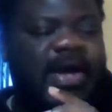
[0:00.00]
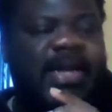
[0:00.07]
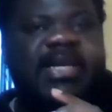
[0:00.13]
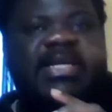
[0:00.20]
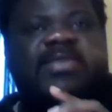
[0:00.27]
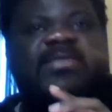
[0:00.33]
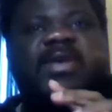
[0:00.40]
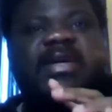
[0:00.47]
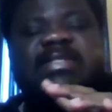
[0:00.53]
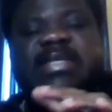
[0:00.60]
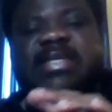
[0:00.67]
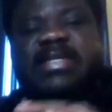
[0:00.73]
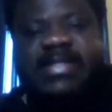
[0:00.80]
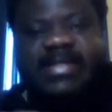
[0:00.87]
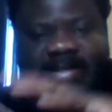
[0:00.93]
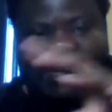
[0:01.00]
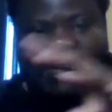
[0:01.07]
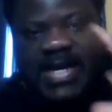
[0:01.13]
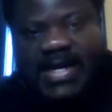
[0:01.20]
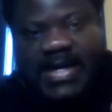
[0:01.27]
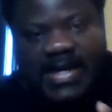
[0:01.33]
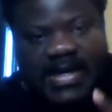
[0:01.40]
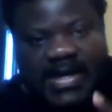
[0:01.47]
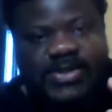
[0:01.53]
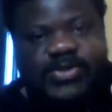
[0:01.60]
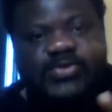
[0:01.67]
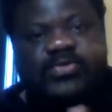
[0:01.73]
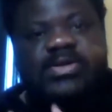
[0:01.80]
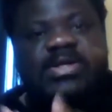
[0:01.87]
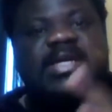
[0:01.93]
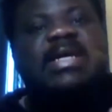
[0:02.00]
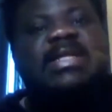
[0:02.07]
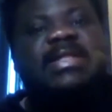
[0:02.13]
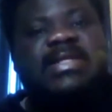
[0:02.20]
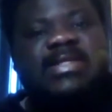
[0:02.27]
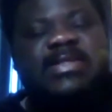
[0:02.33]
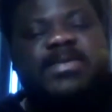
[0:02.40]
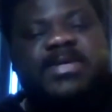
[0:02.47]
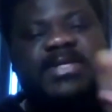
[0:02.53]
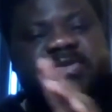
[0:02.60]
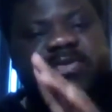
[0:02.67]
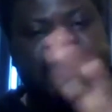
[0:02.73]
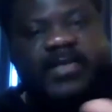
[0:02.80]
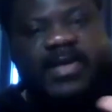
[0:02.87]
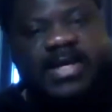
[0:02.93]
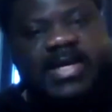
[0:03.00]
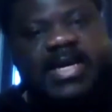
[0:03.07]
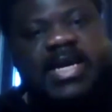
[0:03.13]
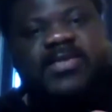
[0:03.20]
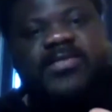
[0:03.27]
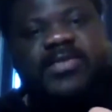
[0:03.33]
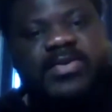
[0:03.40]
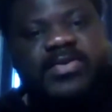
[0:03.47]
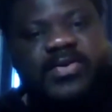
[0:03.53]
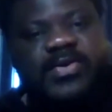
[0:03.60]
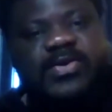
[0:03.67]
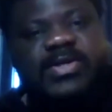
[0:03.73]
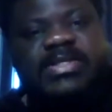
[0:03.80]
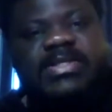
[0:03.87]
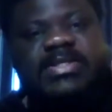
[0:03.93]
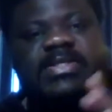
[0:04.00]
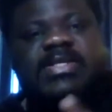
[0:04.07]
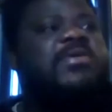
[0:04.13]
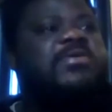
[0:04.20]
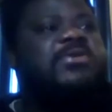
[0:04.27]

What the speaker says: identify certain standards to guide the space of AI and radiology.